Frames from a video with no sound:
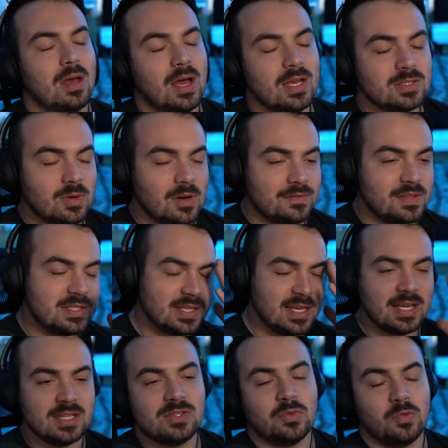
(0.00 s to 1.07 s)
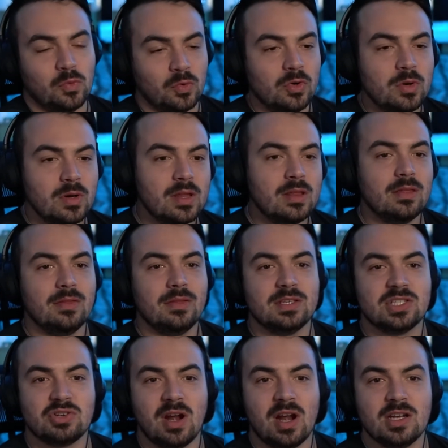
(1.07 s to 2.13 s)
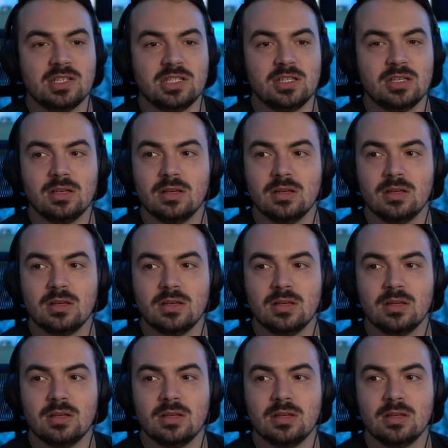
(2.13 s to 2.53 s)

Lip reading: I swear, if these kids ruin the strategy.